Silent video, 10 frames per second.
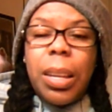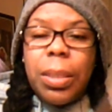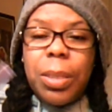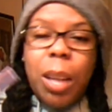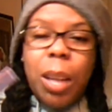
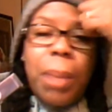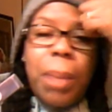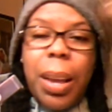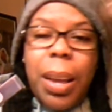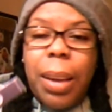At the top,
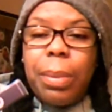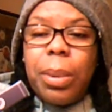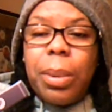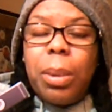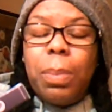I have
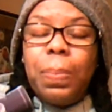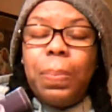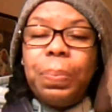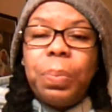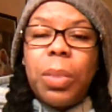
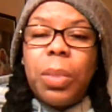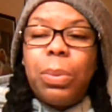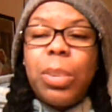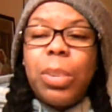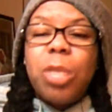
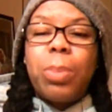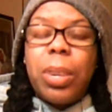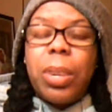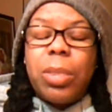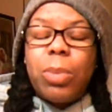French
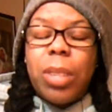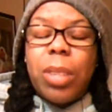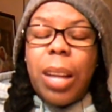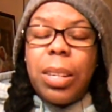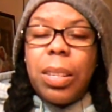braids, which
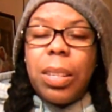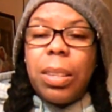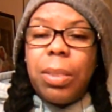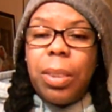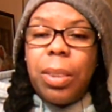I need to
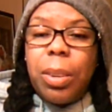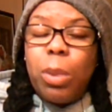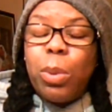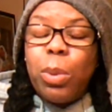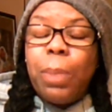get done
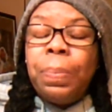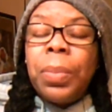over.